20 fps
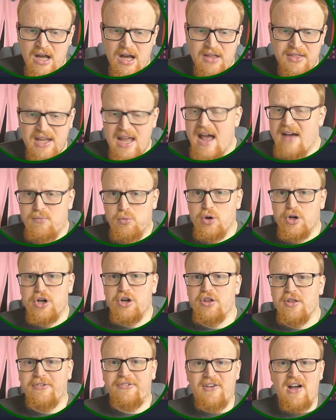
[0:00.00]
they have won
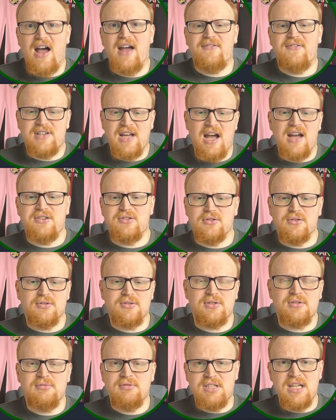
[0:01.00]
another 5
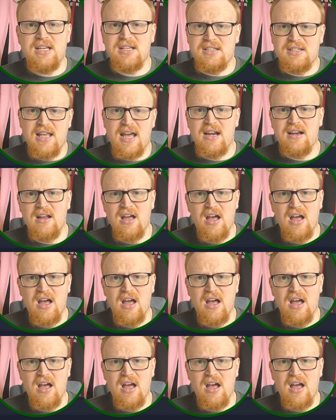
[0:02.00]
titles since then.